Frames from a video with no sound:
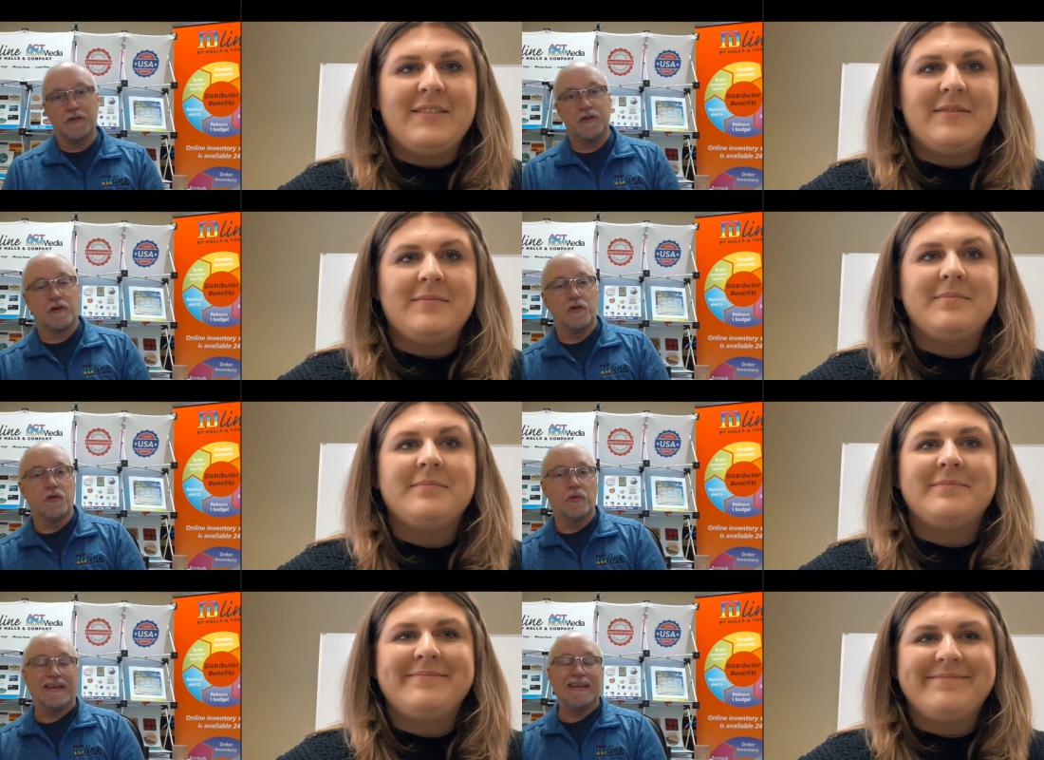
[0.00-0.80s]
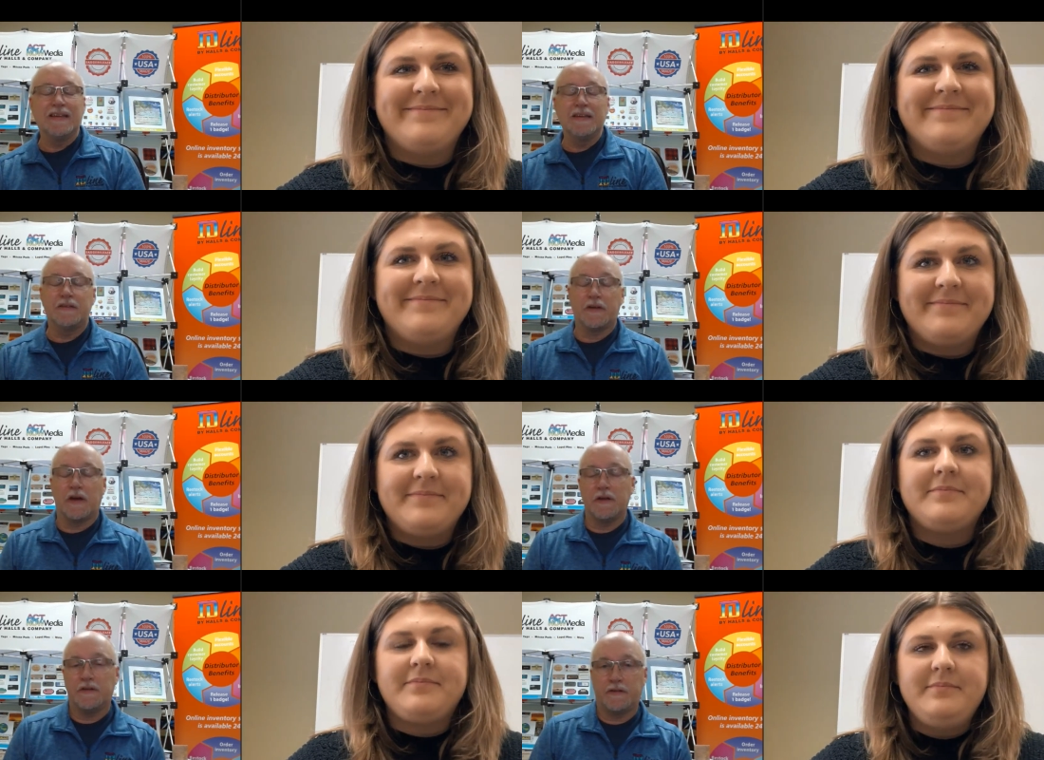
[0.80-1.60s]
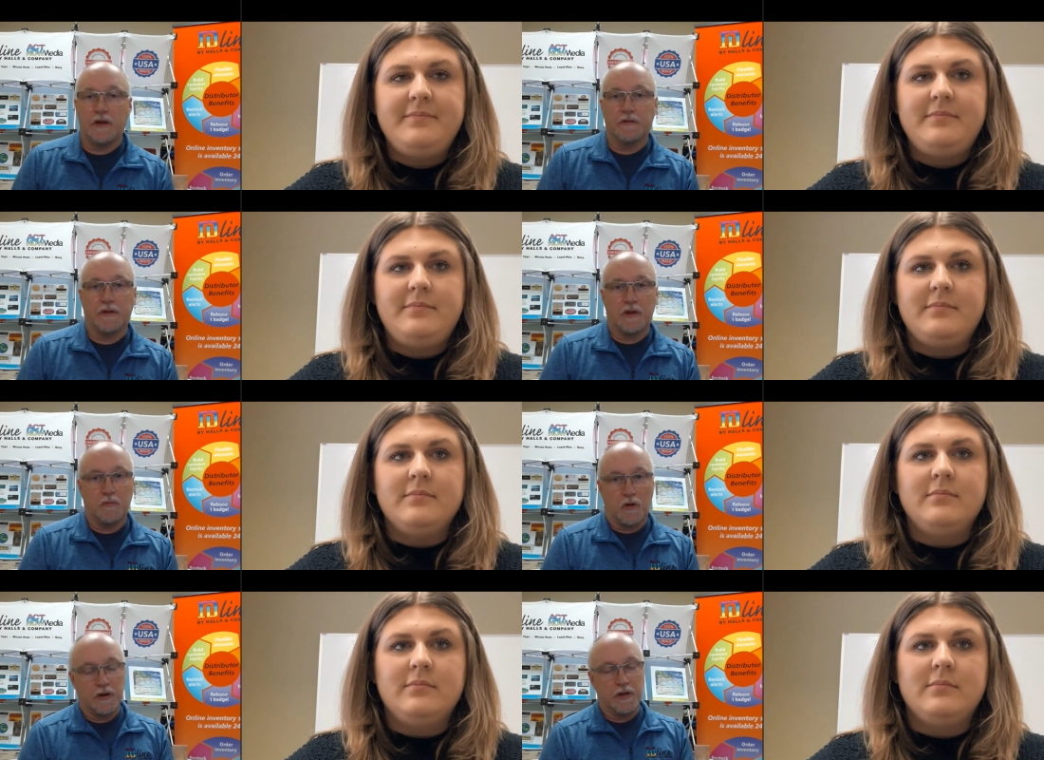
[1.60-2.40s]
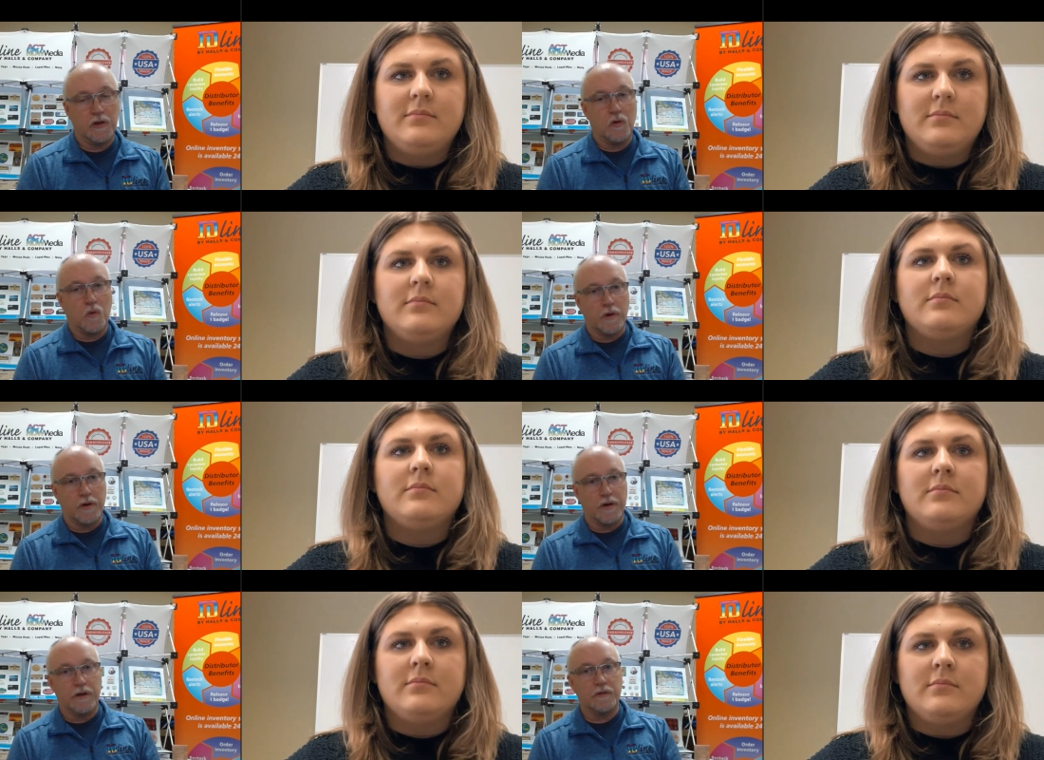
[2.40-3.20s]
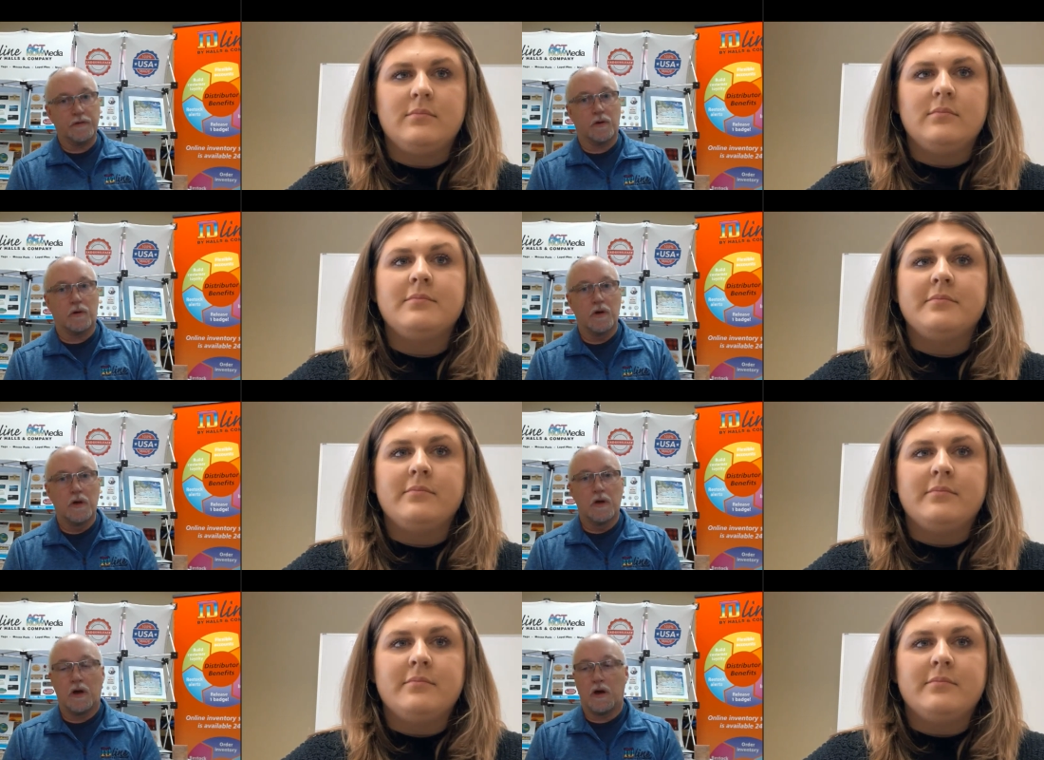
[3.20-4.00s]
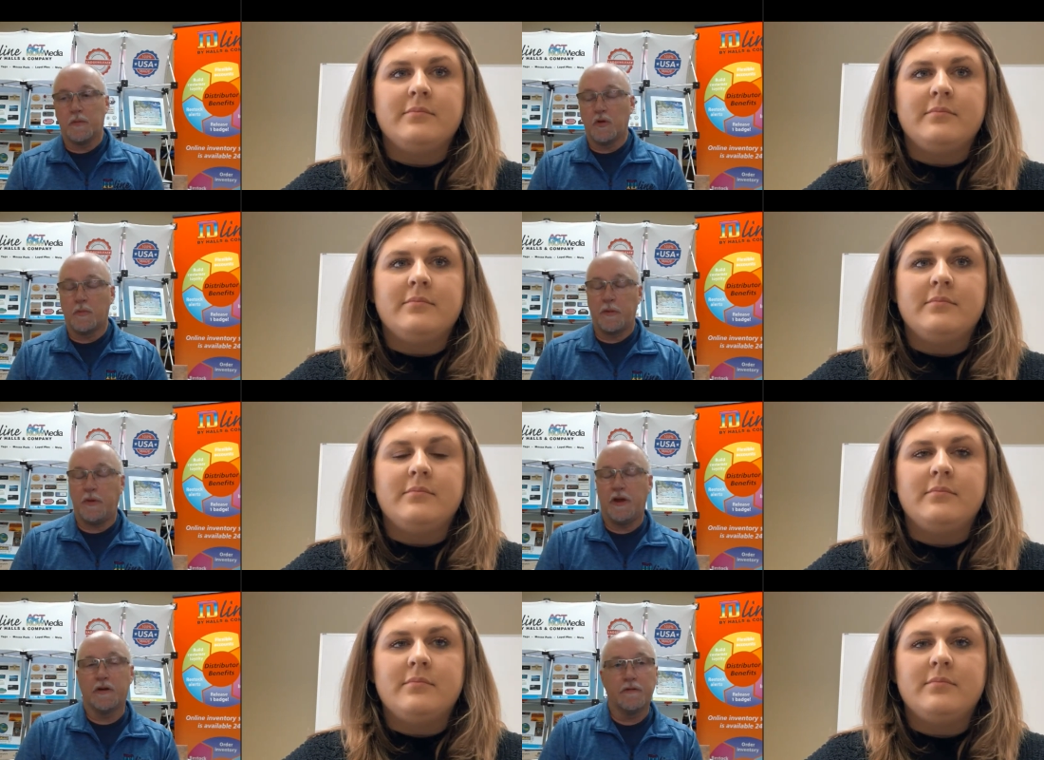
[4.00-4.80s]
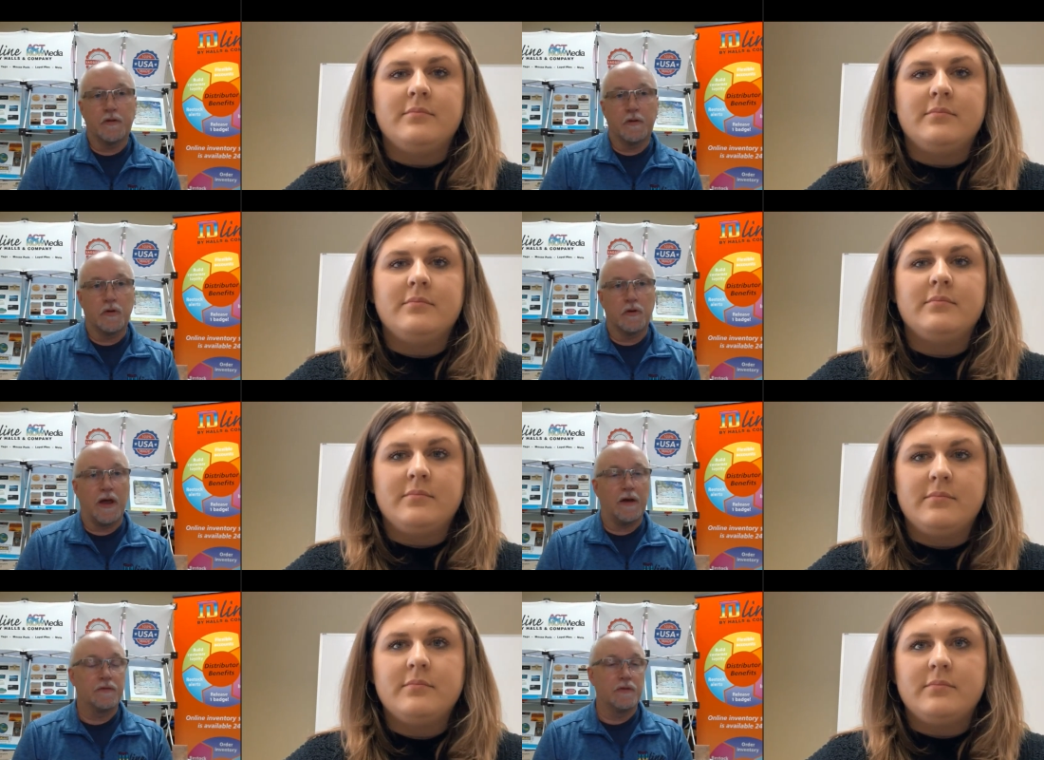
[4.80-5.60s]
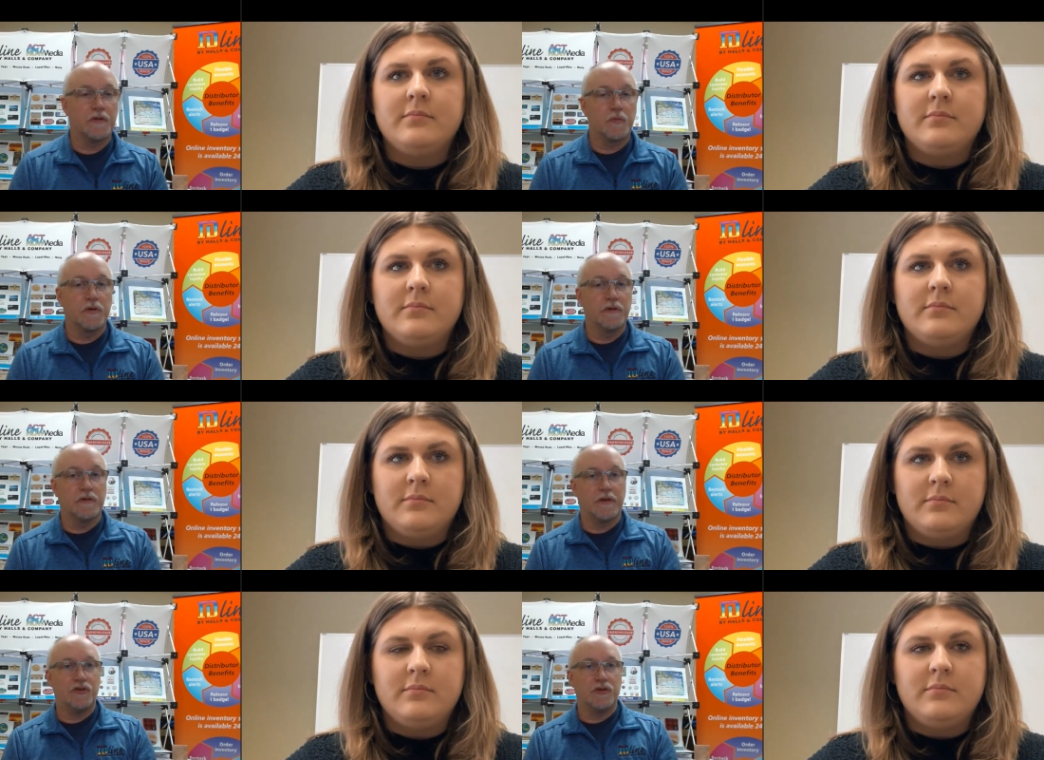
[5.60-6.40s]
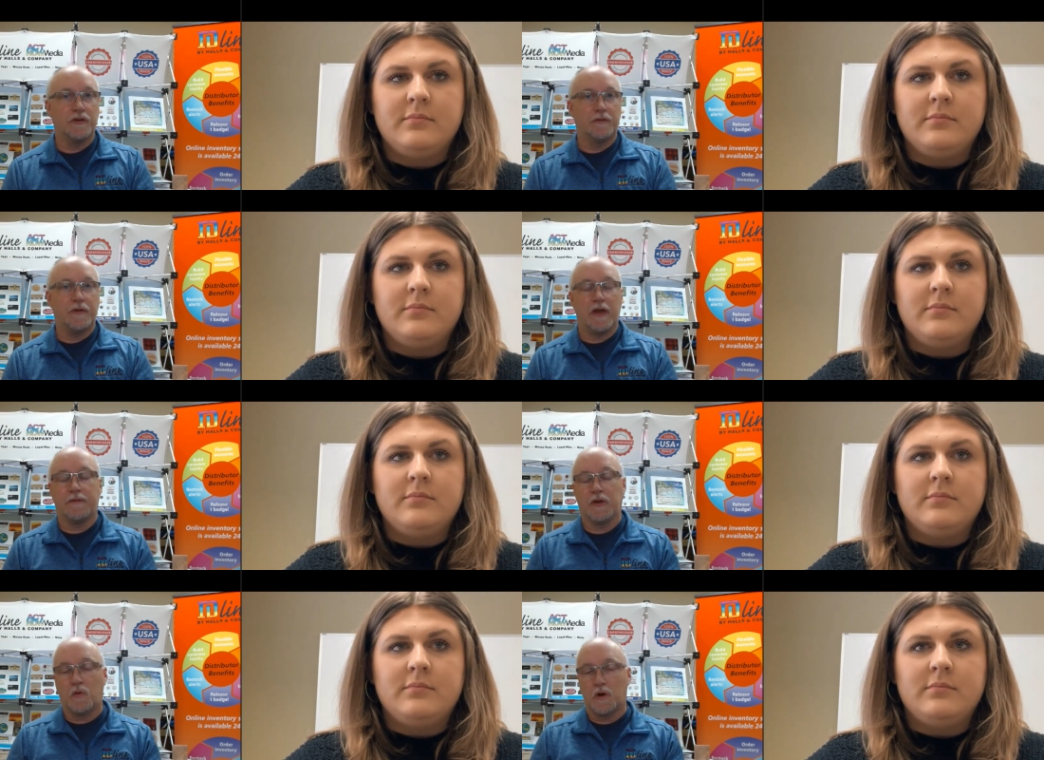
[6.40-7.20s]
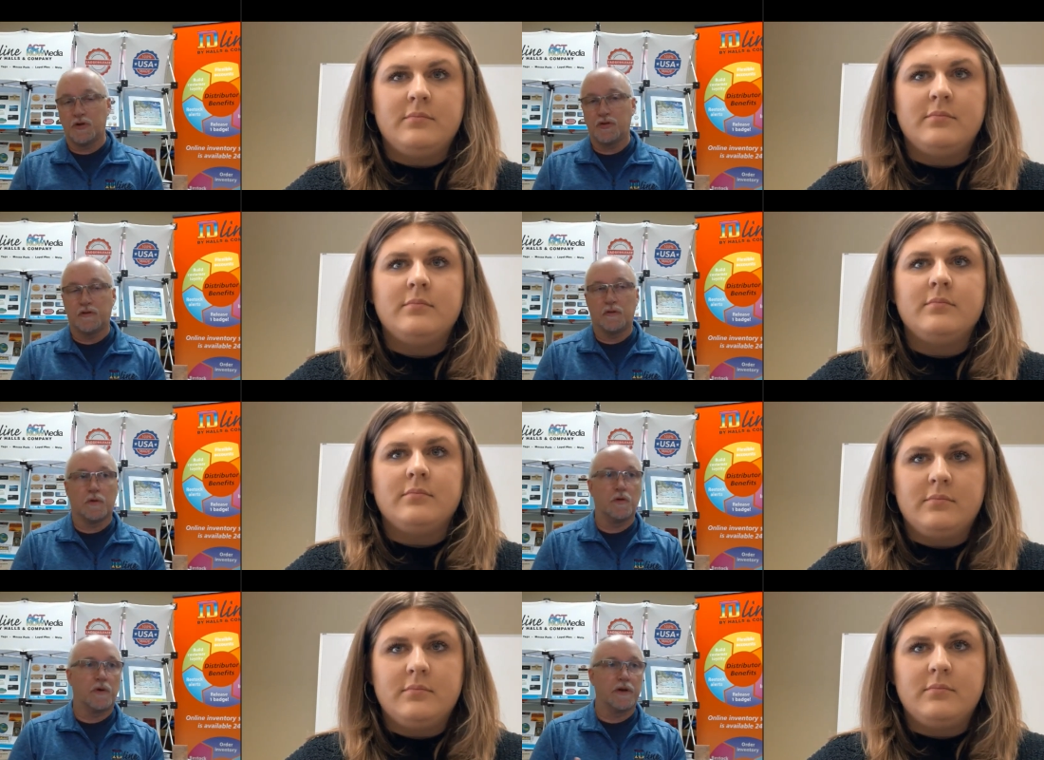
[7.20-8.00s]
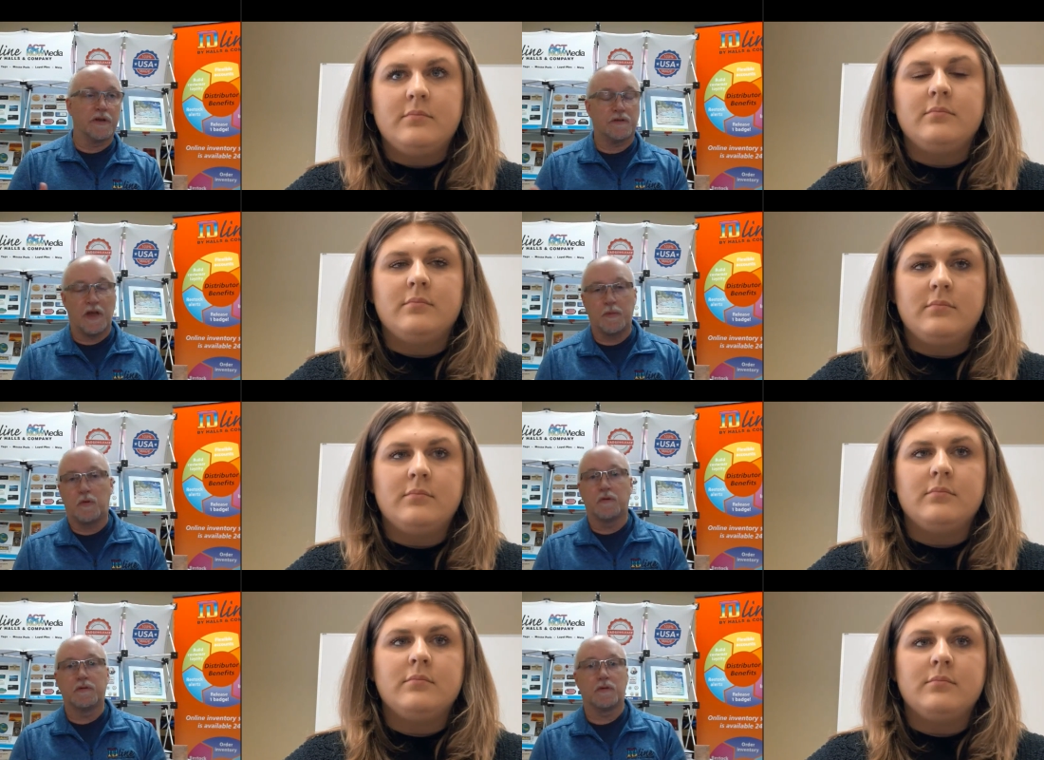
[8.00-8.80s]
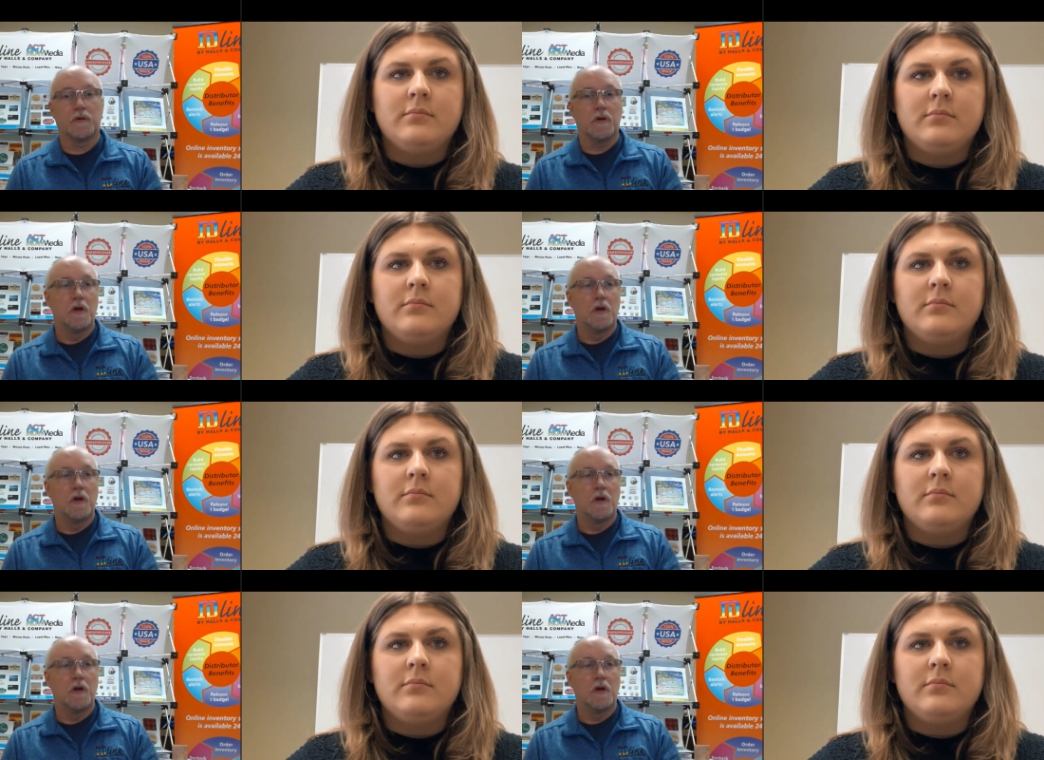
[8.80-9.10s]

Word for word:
Speaker 1: She's our new inside sales and marketing coordinator. So um, you might be hearing from her after this presentation if you have any questions or you want to get samples or